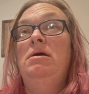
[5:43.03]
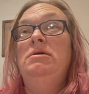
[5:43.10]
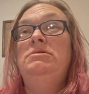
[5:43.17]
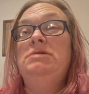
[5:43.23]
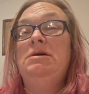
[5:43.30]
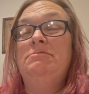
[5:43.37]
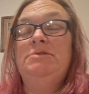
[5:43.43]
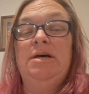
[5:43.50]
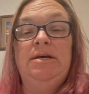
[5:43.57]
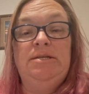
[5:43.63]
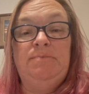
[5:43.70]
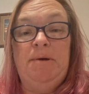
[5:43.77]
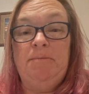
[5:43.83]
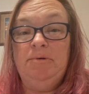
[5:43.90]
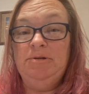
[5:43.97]

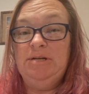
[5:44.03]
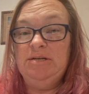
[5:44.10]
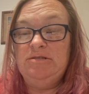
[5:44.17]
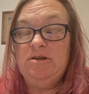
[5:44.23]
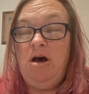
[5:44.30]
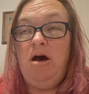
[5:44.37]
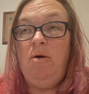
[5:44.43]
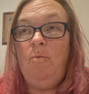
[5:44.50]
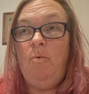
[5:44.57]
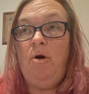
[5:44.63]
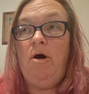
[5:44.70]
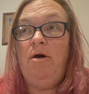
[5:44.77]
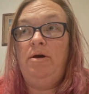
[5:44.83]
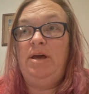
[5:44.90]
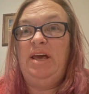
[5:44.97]
sometimes people does not
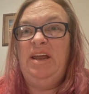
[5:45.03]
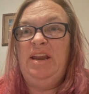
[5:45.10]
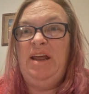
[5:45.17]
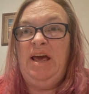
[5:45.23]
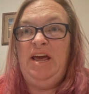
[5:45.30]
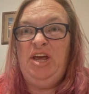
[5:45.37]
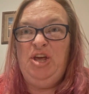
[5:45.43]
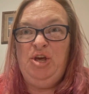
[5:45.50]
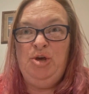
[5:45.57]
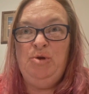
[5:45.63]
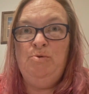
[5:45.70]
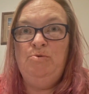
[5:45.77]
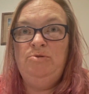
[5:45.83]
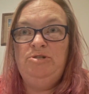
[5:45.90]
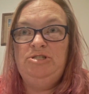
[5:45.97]
walk in a
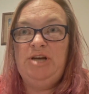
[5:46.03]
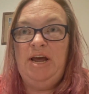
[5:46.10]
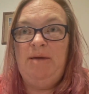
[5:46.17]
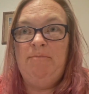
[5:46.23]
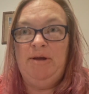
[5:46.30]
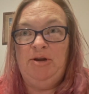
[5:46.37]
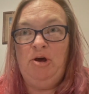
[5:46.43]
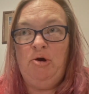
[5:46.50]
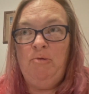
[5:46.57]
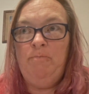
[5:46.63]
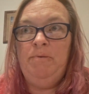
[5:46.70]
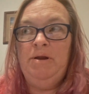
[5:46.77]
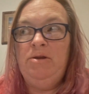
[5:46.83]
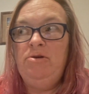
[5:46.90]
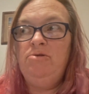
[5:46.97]
U shape, an
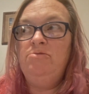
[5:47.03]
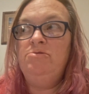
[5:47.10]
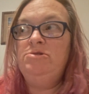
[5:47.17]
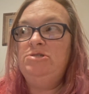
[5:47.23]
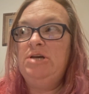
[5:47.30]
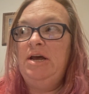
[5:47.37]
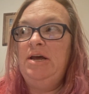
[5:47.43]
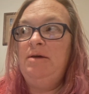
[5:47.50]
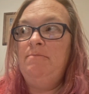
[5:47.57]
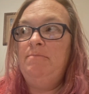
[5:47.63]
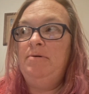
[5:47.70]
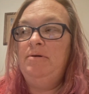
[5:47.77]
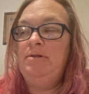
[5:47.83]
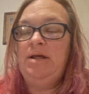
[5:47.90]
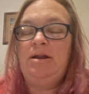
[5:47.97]
open U shape.
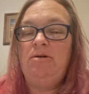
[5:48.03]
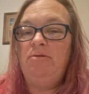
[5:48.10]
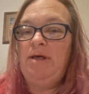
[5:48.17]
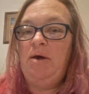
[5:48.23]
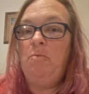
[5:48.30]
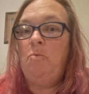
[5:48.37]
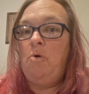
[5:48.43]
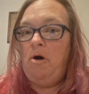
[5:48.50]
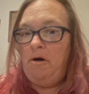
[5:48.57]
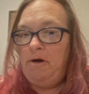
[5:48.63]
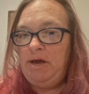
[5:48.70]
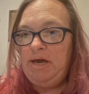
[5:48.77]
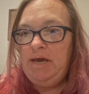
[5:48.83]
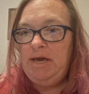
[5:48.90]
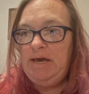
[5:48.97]
They don't like
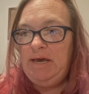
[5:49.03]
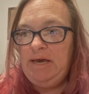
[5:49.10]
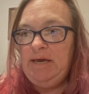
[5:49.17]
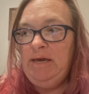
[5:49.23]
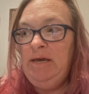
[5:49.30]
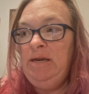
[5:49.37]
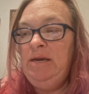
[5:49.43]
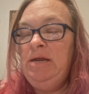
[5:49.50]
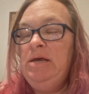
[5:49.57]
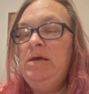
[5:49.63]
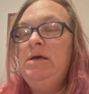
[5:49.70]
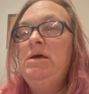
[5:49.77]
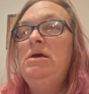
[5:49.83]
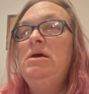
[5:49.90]
walking in,